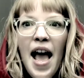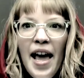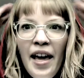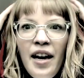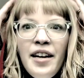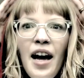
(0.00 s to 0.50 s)

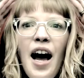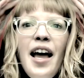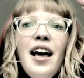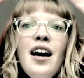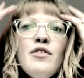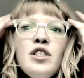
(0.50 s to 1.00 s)
And I
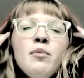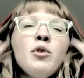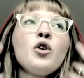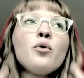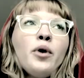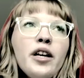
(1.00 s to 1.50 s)
have some
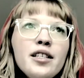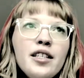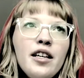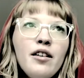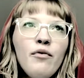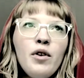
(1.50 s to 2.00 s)
crazy
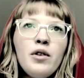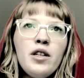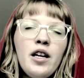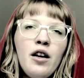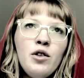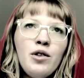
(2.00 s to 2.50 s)
info to
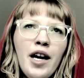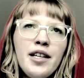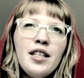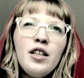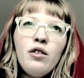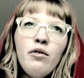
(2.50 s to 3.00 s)
tell you guys,
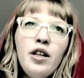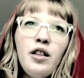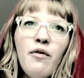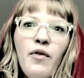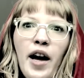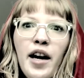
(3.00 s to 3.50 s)
including
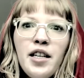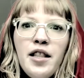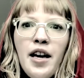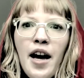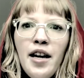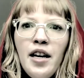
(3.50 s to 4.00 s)
the fact
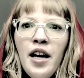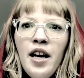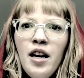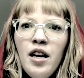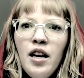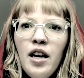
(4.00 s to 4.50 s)
that
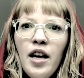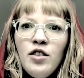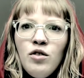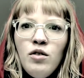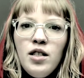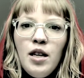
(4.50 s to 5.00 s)
as
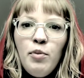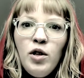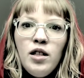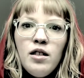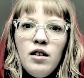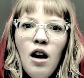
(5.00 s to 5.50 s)
soon as I
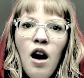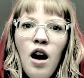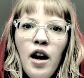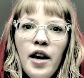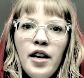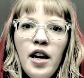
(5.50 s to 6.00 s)
put this
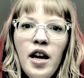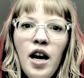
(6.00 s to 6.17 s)
on,